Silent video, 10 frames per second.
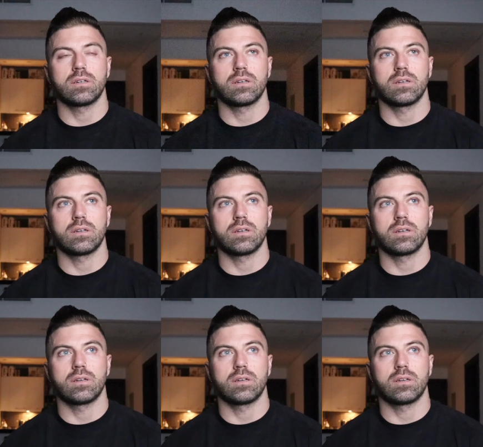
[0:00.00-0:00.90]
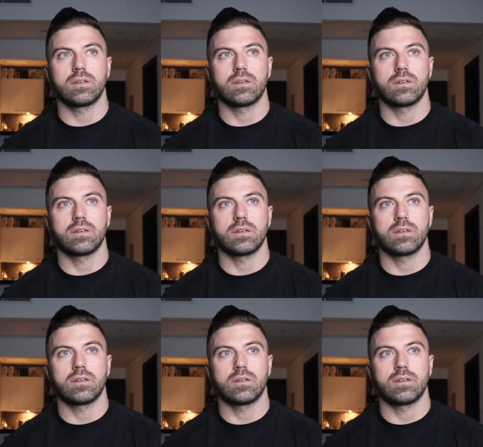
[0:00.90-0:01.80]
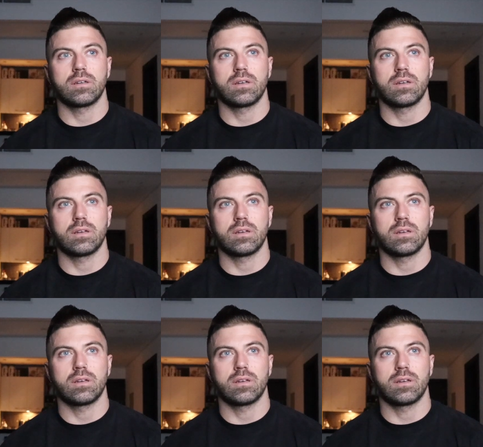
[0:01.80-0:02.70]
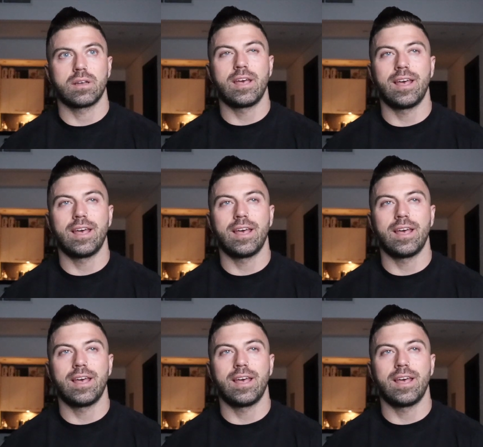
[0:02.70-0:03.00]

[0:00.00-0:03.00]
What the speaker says: (no one is talking)